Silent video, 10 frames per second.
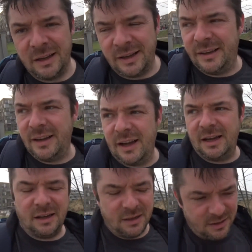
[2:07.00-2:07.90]
And,
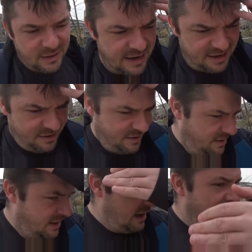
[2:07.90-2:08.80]
uh, yeah.
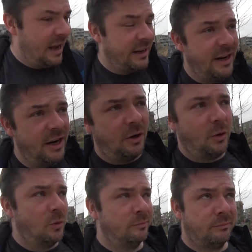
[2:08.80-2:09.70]
And I
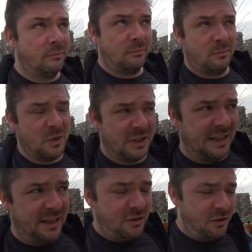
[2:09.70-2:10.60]
know, was it
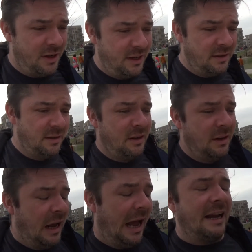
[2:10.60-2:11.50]
yesterday?
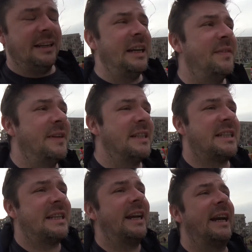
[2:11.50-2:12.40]
I even
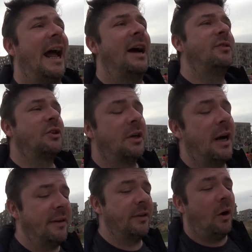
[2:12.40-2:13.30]
said it after
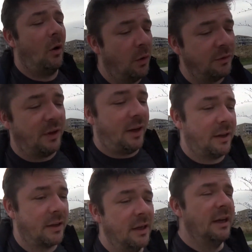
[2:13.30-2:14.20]
having a whole
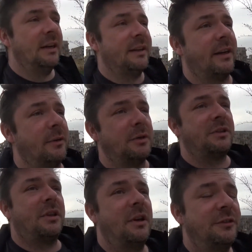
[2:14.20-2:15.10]
vlog that it
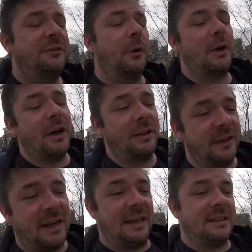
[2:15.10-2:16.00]
was
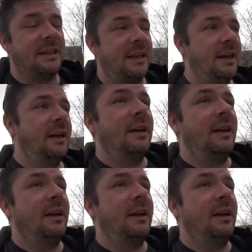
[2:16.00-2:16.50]
Voorjaarsvakantie.